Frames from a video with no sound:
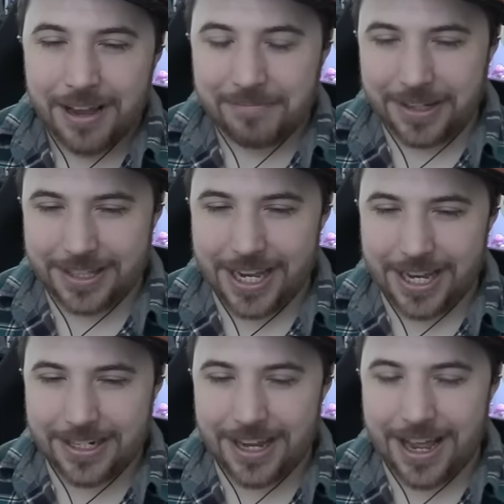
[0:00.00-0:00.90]
But
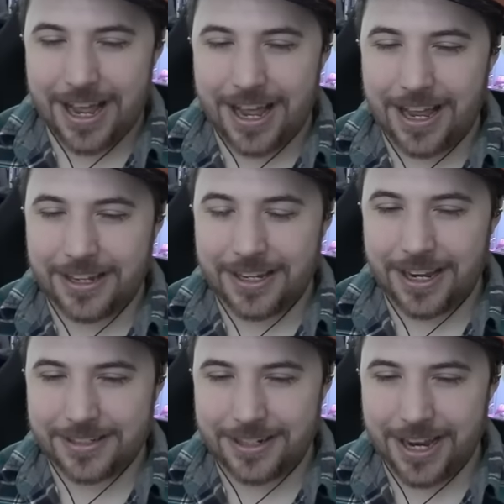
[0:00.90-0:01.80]
then,
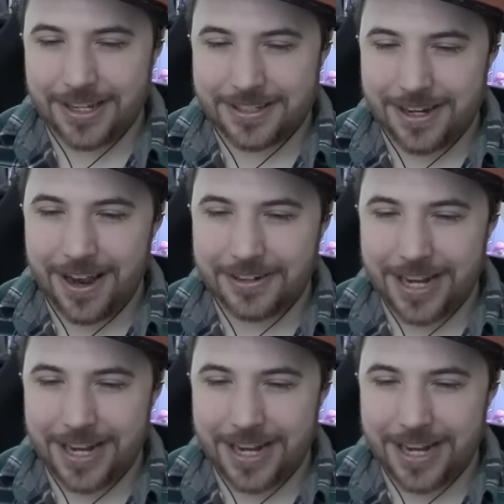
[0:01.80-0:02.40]
yes, Glaceon,